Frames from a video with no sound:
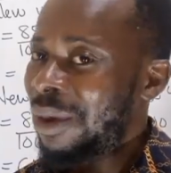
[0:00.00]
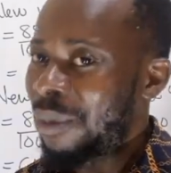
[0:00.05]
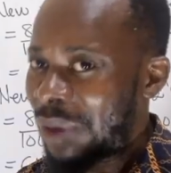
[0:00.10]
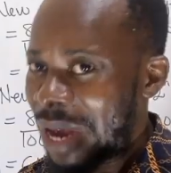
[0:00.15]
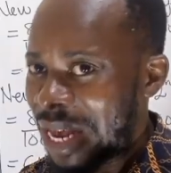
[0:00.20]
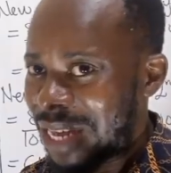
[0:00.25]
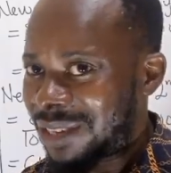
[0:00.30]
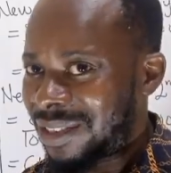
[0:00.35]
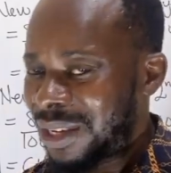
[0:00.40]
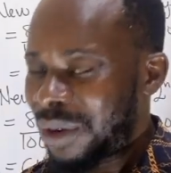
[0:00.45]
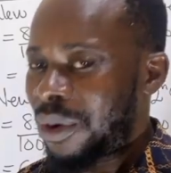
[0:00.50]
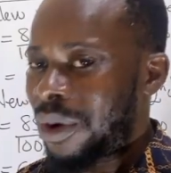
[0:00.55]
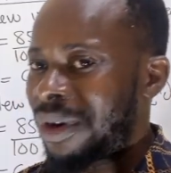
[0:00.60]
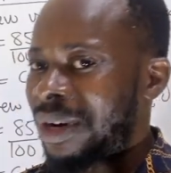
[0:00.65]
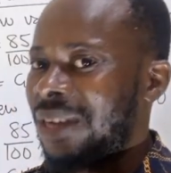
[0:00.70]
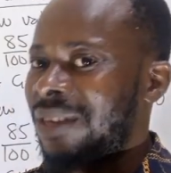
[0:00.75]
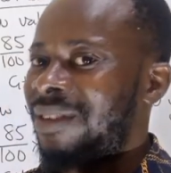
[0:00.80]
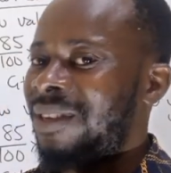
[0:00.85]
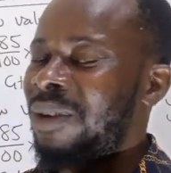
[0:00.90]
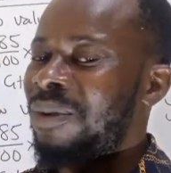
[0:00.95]
We are still on
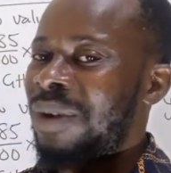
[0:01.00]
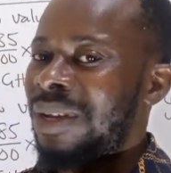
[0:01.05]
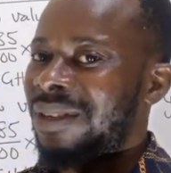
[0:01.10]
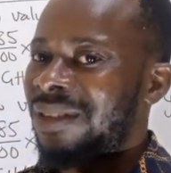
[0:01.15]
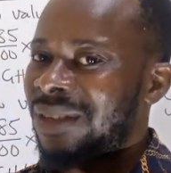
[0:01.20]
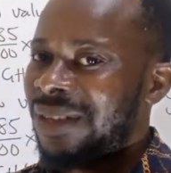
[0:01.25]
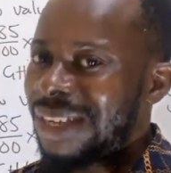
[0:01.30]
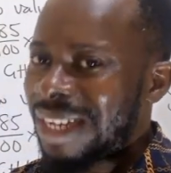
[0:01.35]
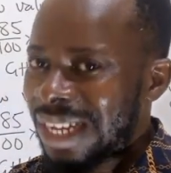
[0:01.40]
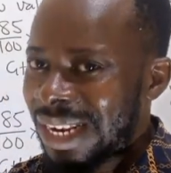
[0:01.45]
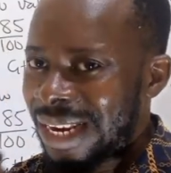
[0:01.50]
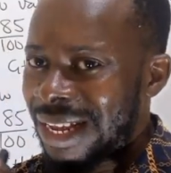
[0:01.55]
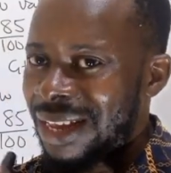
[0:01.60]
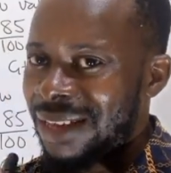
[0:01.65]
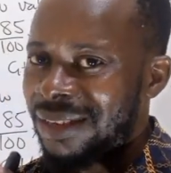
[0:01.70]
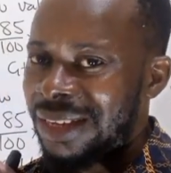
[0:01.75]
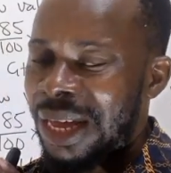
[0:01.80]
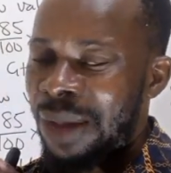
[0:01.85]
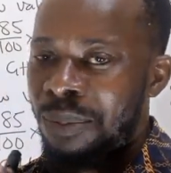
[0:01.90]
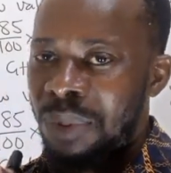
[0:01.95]
the series.
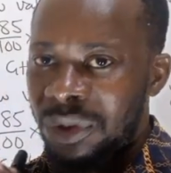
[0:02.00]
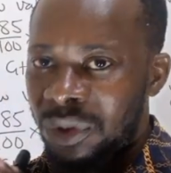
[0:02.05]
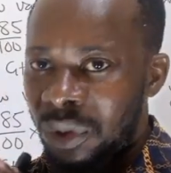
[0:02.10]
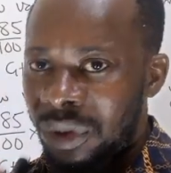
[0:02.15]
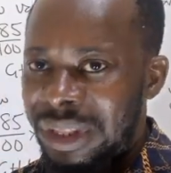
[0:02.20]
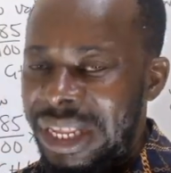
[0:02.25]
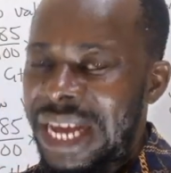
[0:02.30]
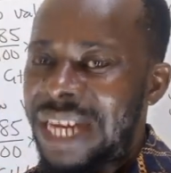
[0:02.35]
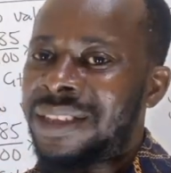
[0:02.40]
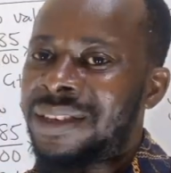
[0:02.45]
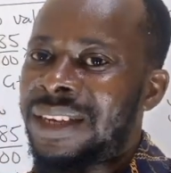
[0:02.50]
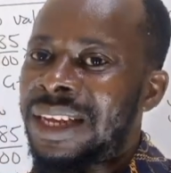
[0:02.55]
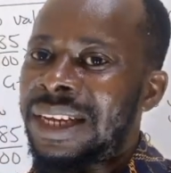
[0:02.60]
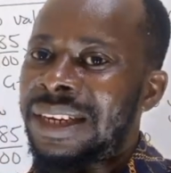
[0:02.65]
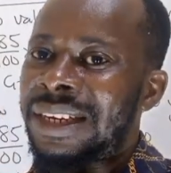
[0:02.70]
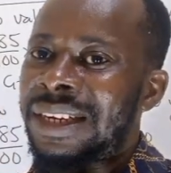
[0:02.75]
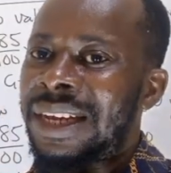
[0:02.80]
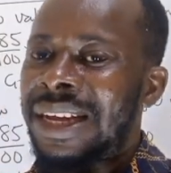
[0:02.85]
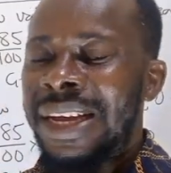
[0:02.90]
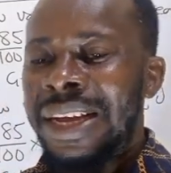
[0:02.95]
This is episode
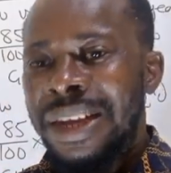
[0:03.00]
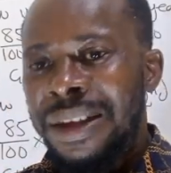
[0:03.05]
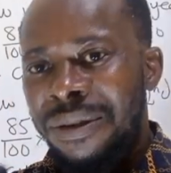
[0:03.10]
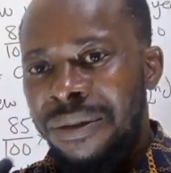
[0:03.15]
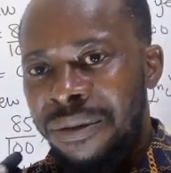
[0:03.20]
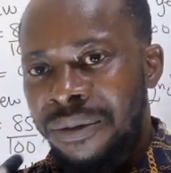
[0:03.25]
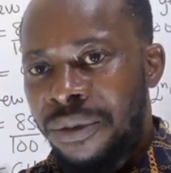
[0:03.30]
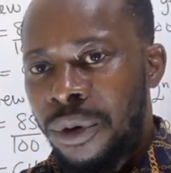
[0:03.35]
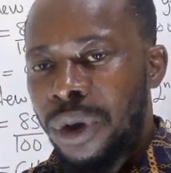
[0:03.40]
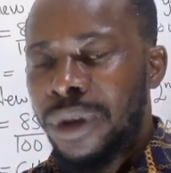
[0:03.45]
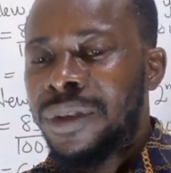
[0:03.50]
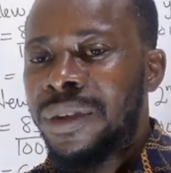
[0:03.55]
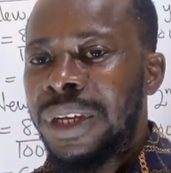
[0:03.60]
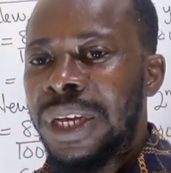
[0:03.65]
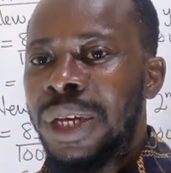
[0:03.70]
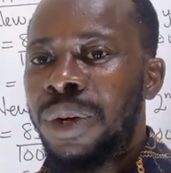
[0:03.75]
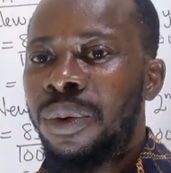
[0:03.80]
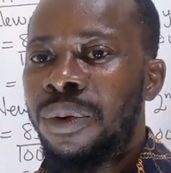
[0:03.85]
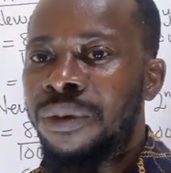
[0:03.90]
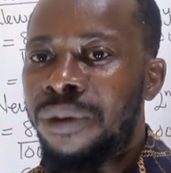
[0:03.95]
13.
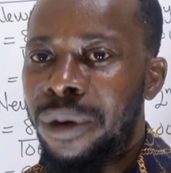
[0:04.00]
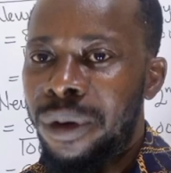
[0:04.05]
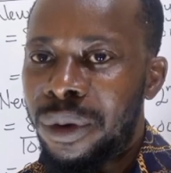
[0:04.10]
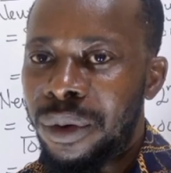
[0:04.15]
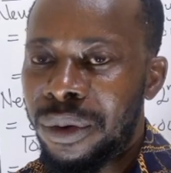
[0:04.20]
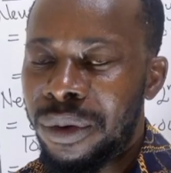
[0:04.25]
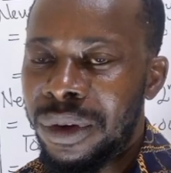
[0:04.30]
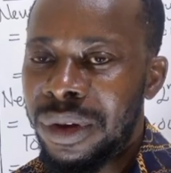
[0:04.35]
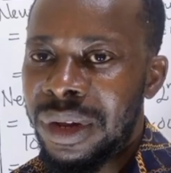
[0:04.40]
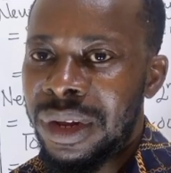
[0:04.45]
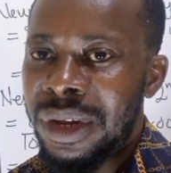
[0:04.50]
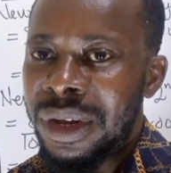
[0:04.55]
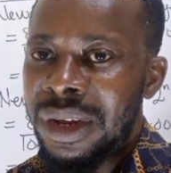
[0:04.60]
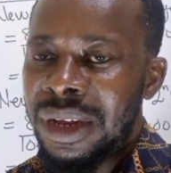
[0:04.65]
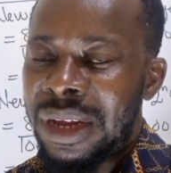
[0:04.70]
14 will follow,